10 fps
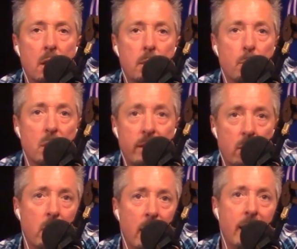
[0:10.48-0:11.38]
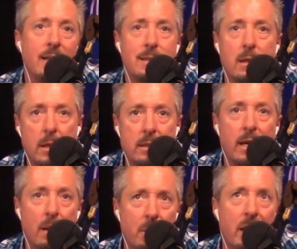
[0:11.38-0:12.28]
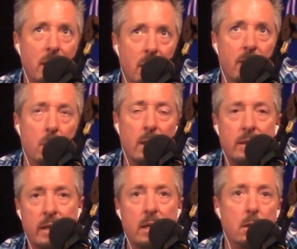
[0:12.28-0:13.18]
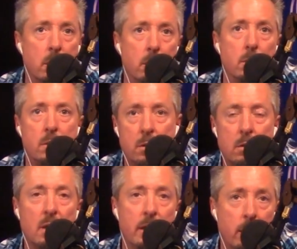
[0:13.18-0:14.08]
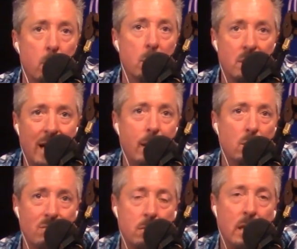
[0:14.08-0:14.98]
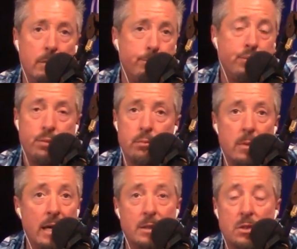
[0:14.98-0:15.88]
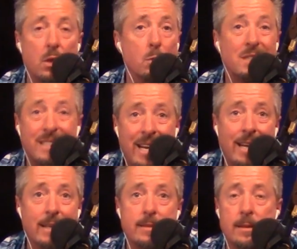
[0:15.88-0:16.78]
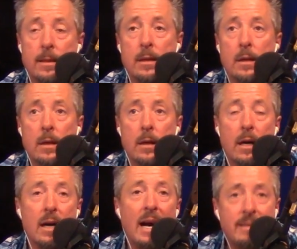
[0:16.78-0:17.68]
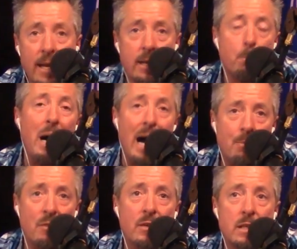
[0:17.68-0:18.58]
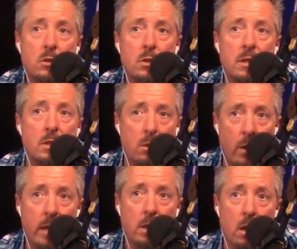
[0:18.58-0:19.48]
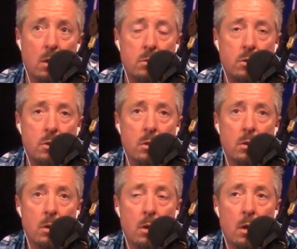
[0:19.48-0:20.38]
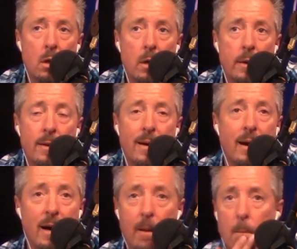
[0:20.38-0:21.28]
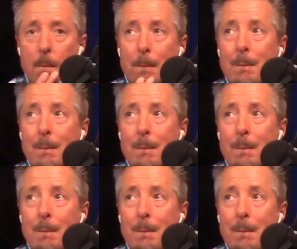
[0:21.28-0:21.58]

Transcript: believe it or not, at the, at the NBA level, I think it eludes. In other words, I don't, I, I just don't see it. I think Popovich is a great coach. Um,